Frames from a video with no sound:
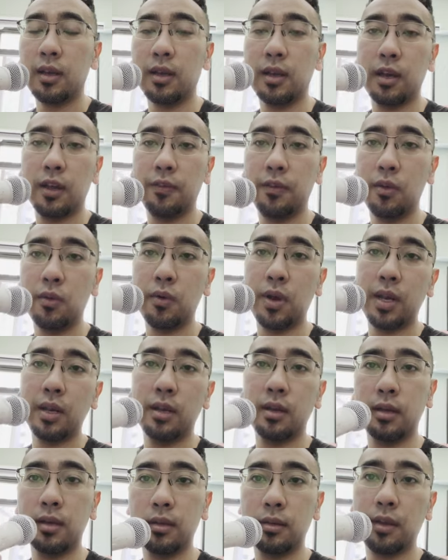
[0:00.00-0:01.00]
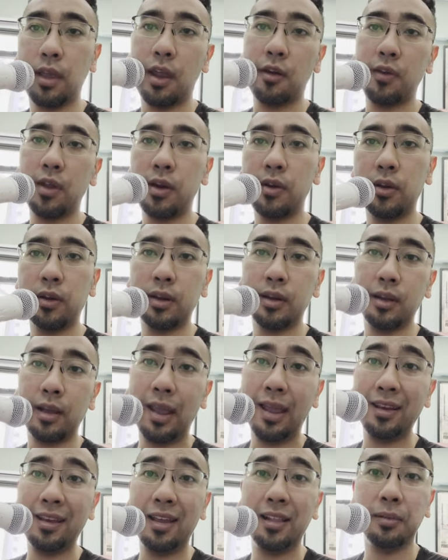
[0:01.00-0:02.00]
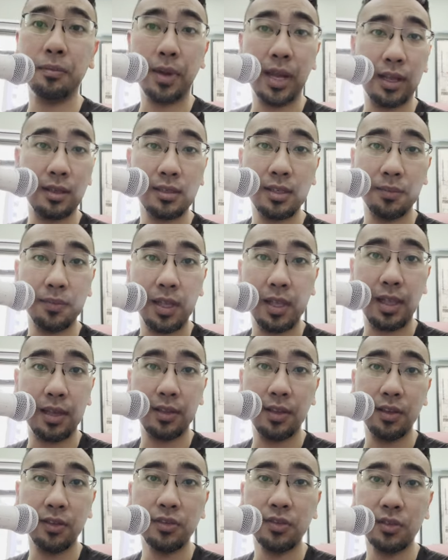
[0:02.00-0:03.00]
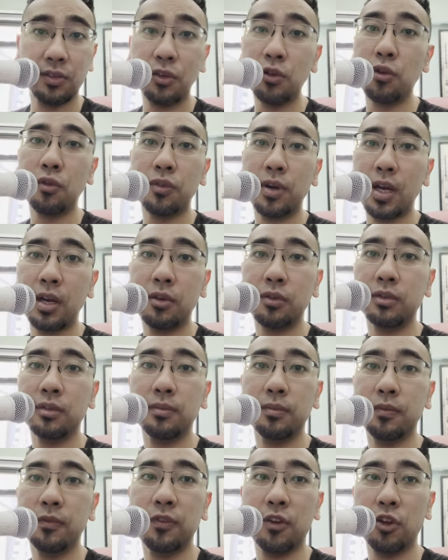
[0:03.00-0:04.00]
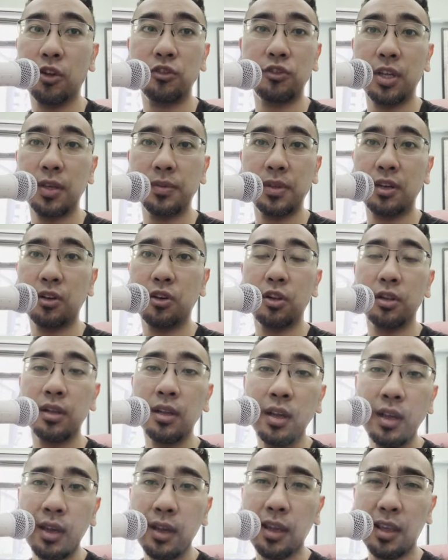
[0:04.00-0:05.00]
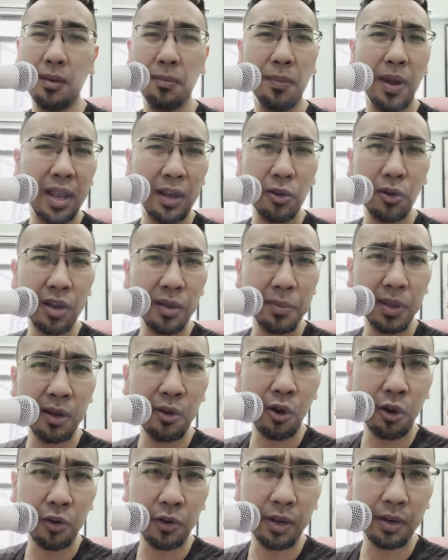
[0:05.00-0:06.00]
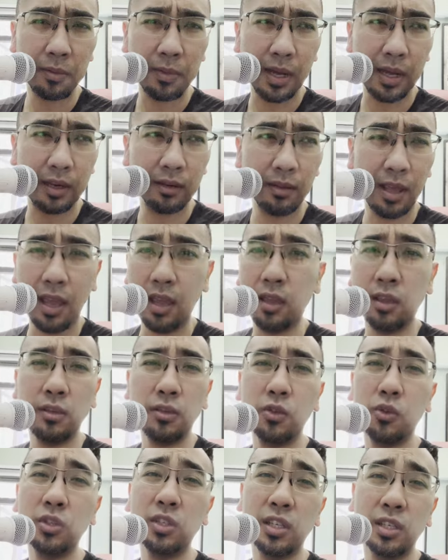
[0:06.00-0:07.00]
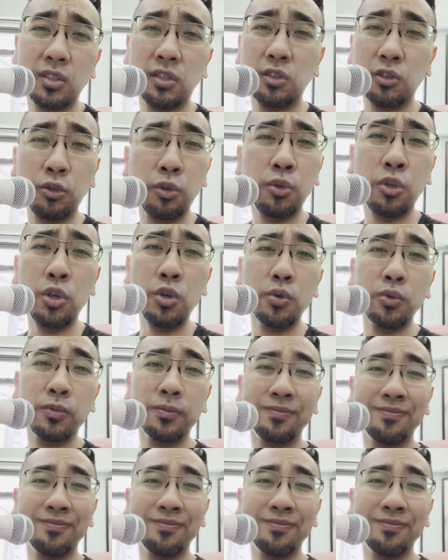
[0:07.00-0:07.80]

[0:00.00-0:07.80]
If you want to carry around a handheld mic, something like this, go around for your trips and all. It might look a bit awkward, but hey, you just do you.